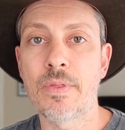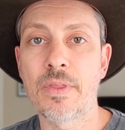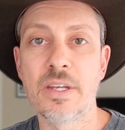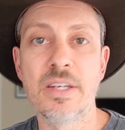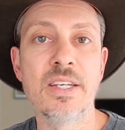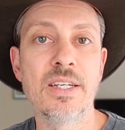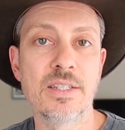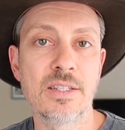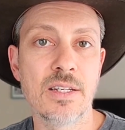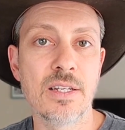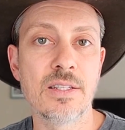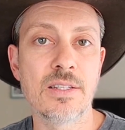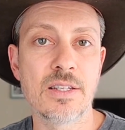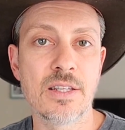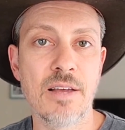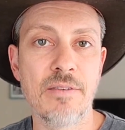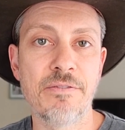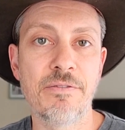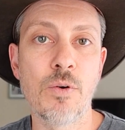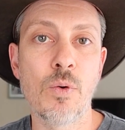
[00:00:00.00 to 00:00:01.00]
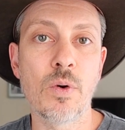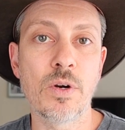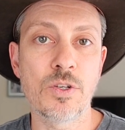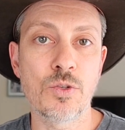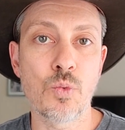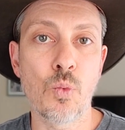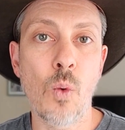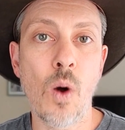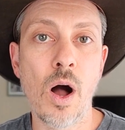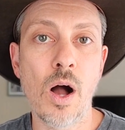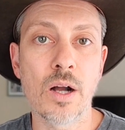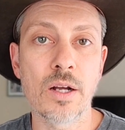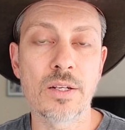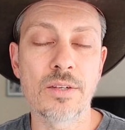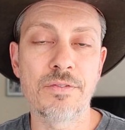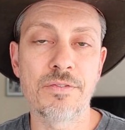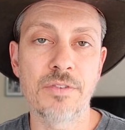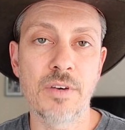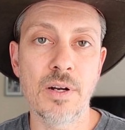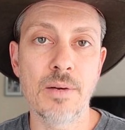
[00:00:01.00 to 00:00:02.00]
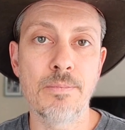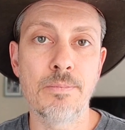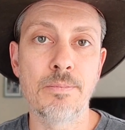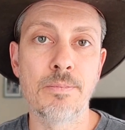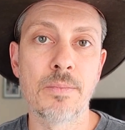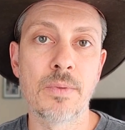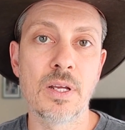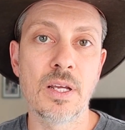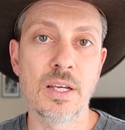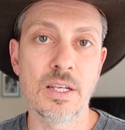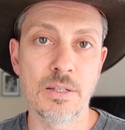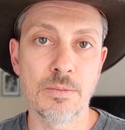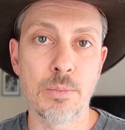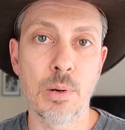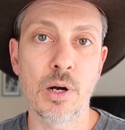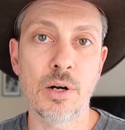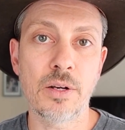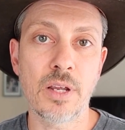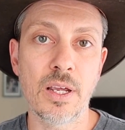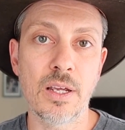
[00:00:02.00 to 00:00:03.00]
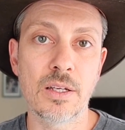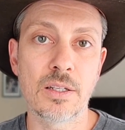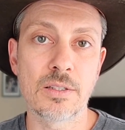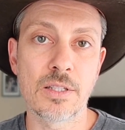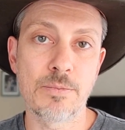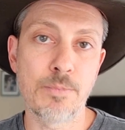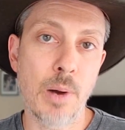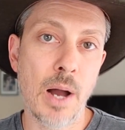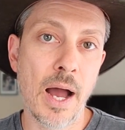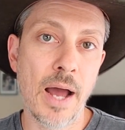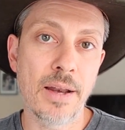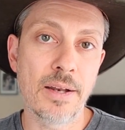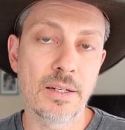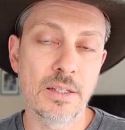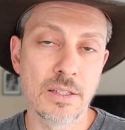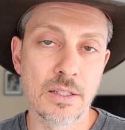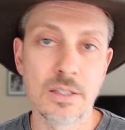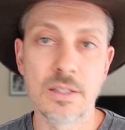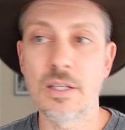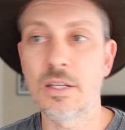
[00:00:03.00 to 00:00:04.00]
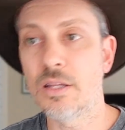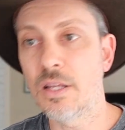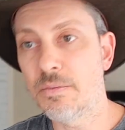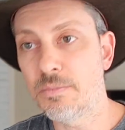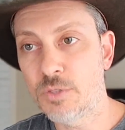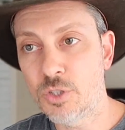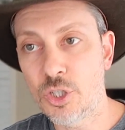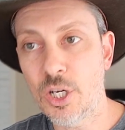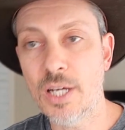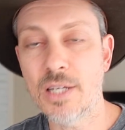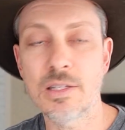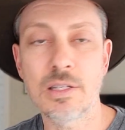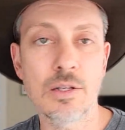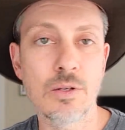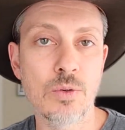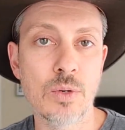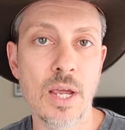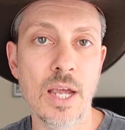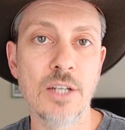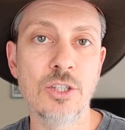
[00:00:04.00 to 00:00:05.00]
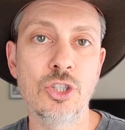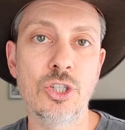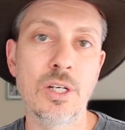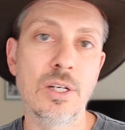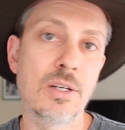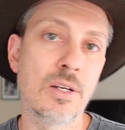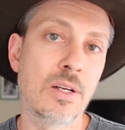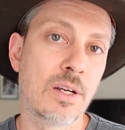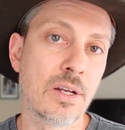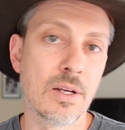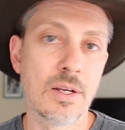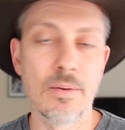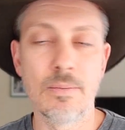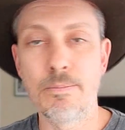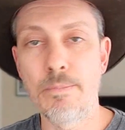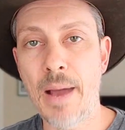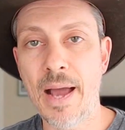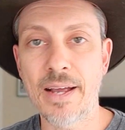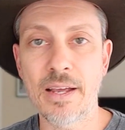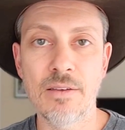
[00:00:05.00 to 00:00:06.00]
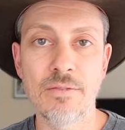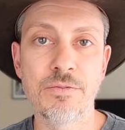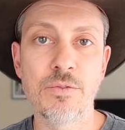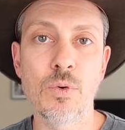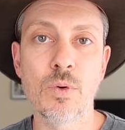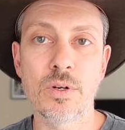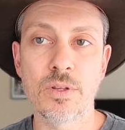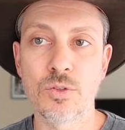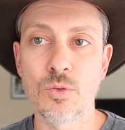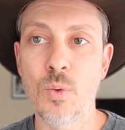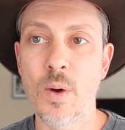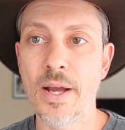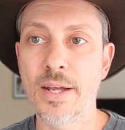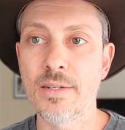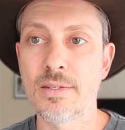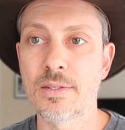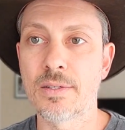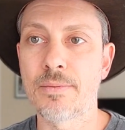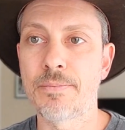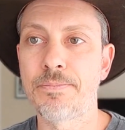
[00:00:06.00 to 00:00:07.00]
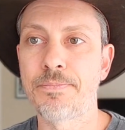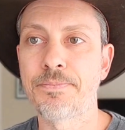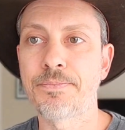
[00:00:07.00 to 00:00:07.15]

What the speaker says: the distance that Forrest walked from his parking spot to the chest location back and forth twice.